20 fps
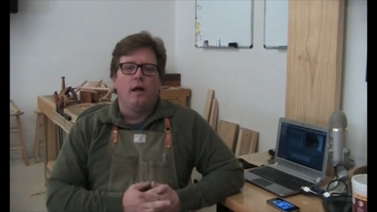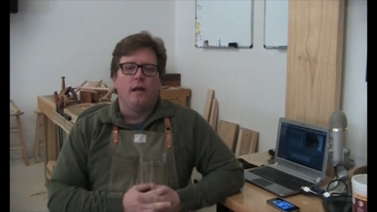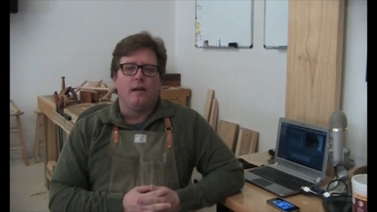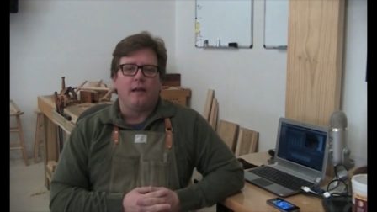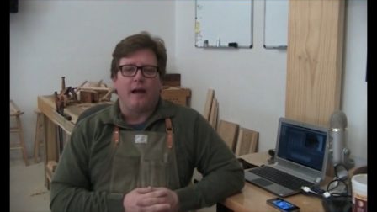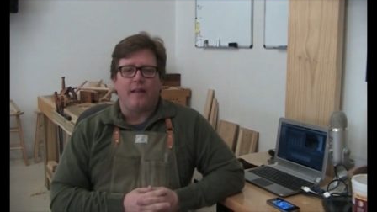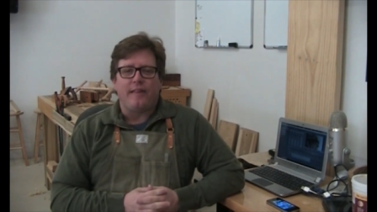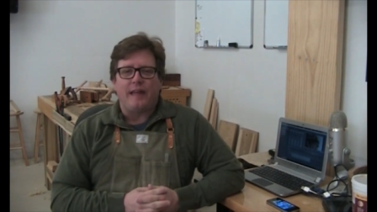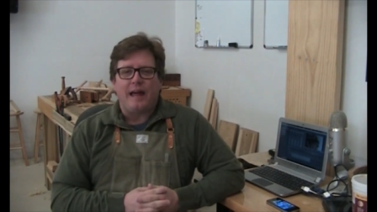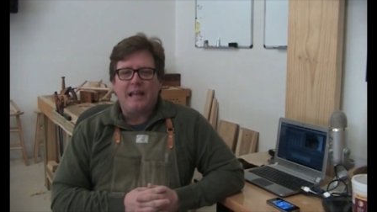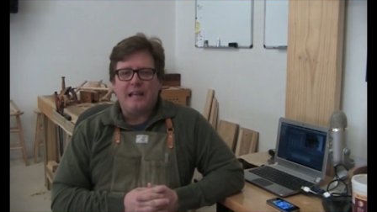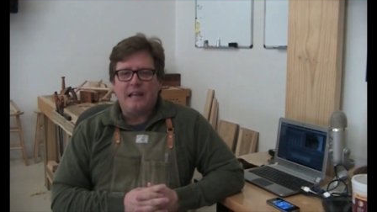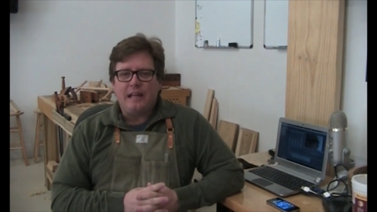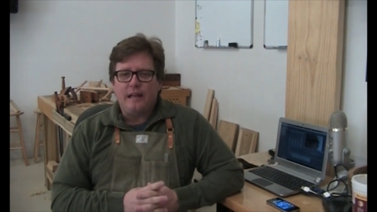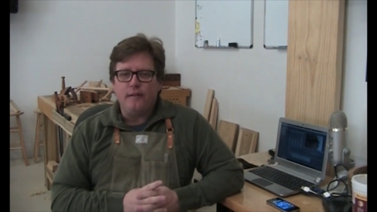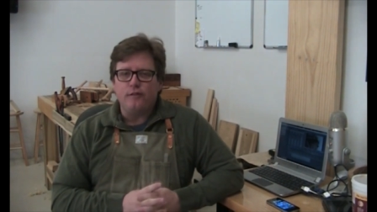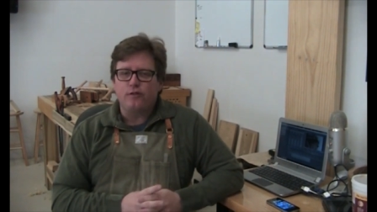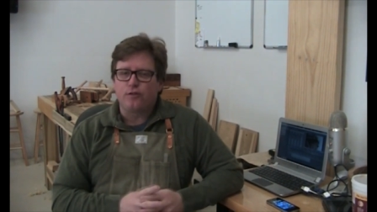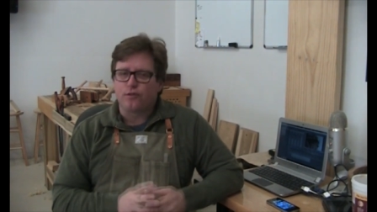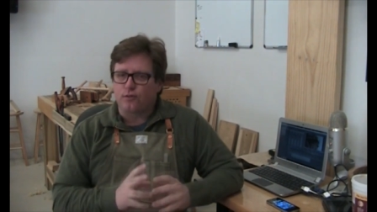Now that
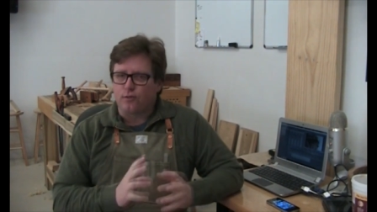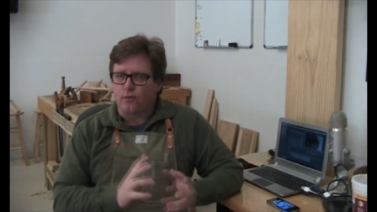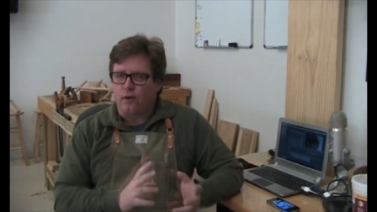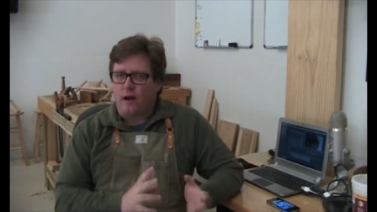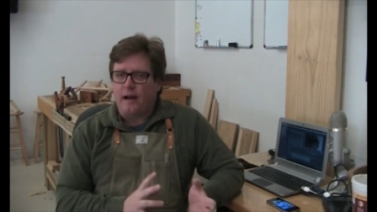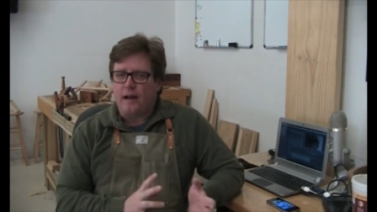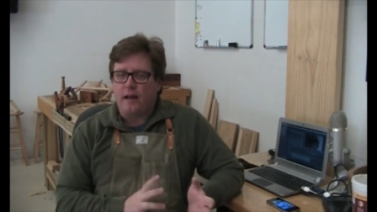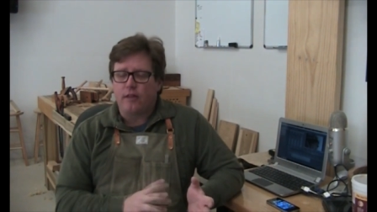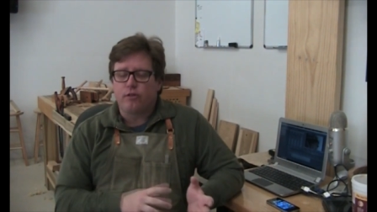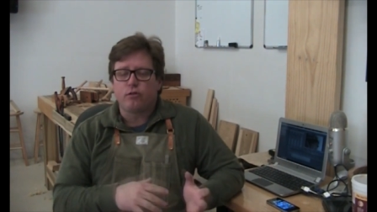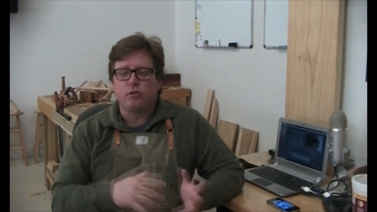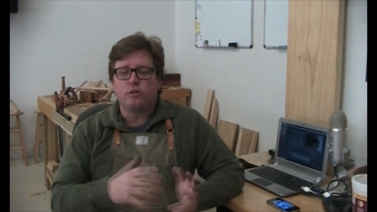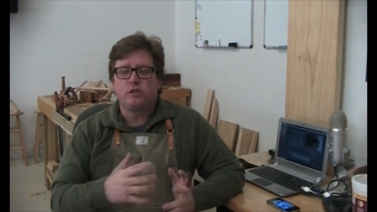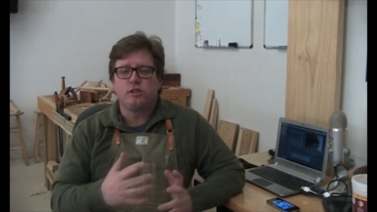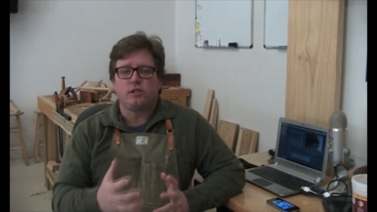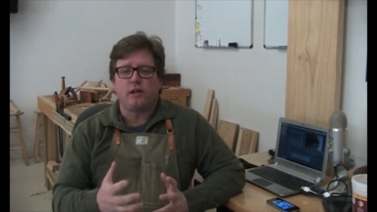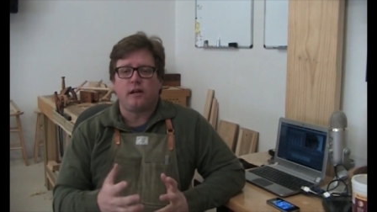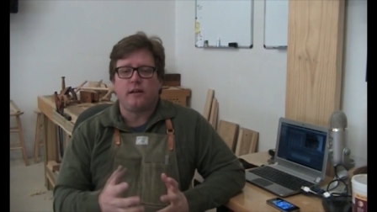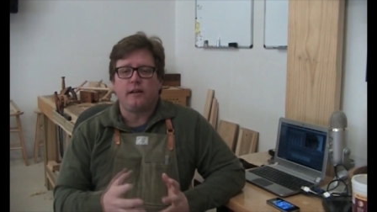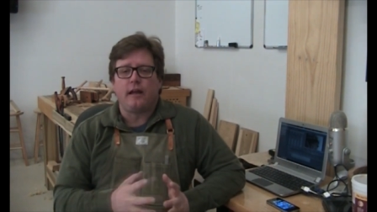leaves Friday through
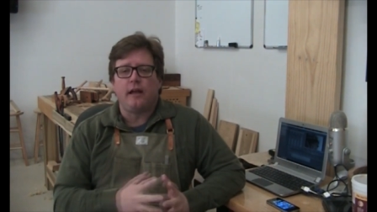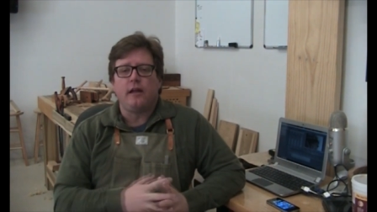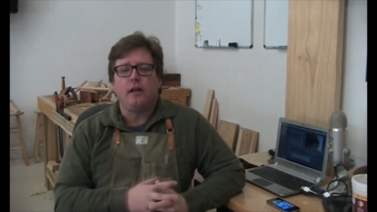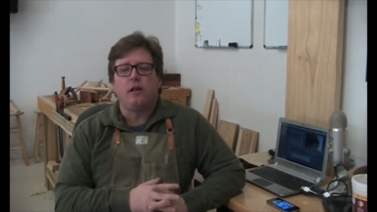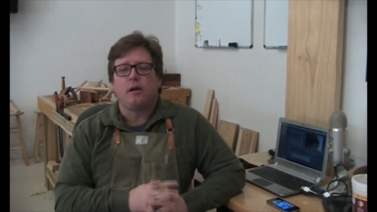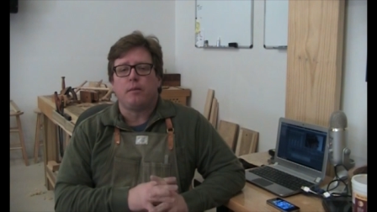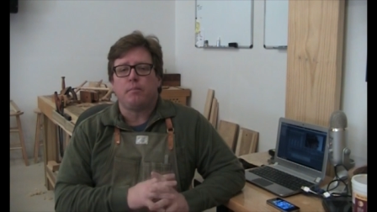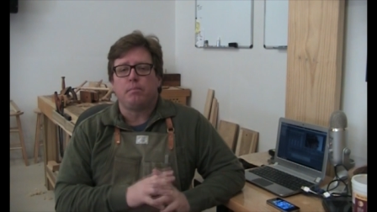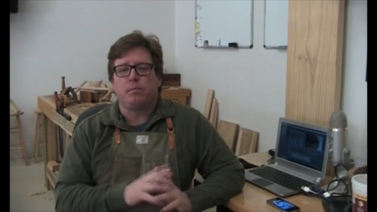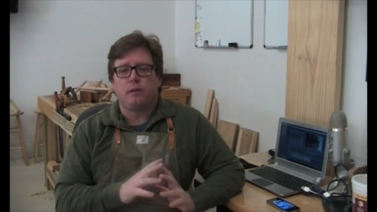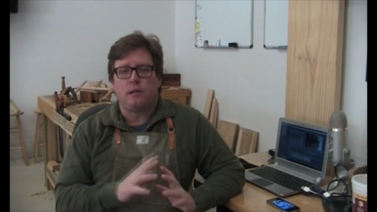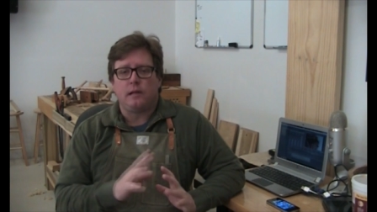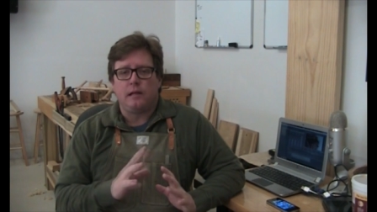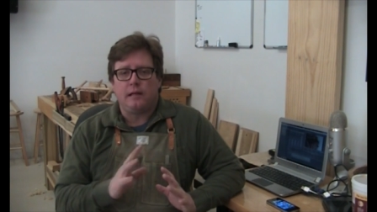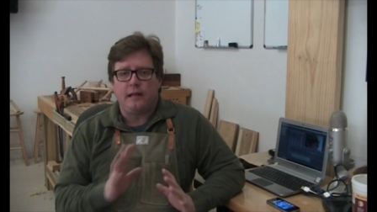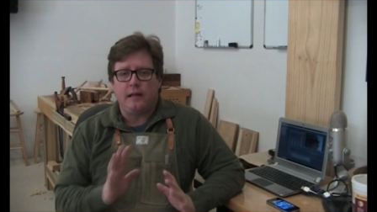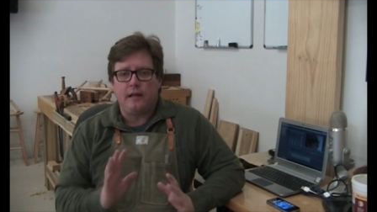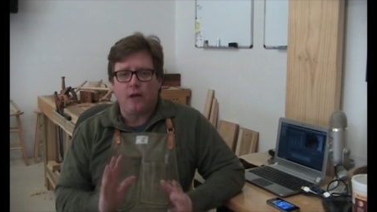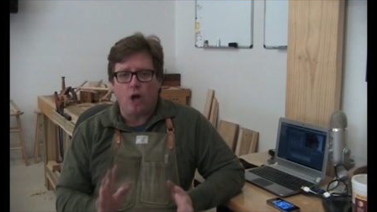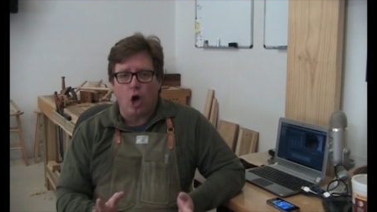Sunday
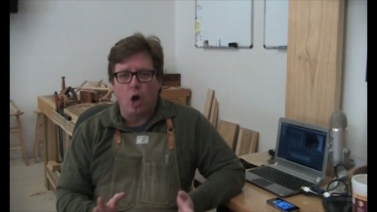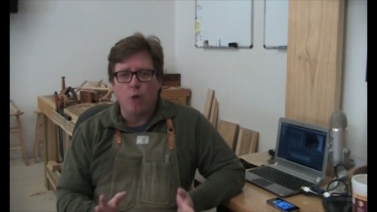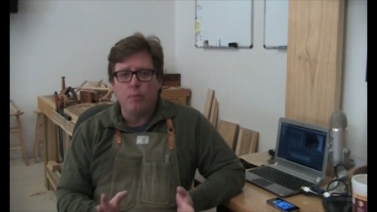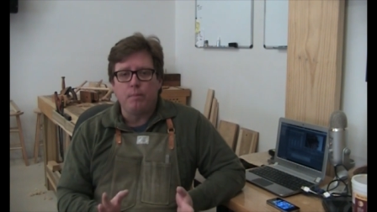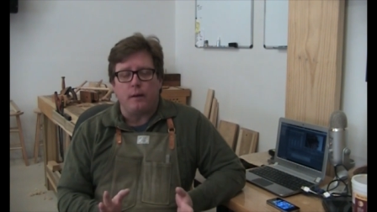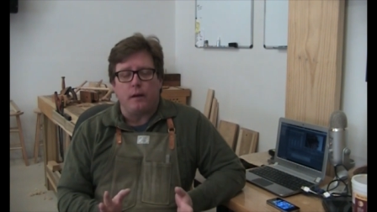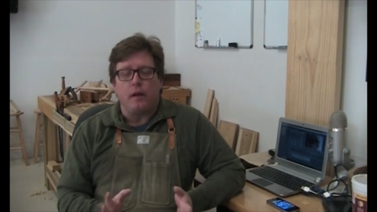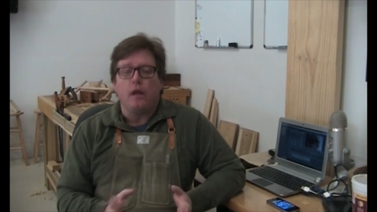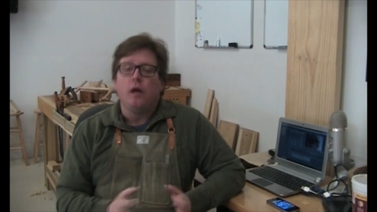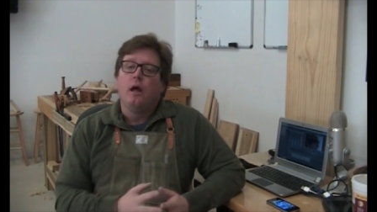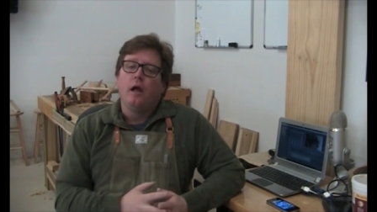completely open.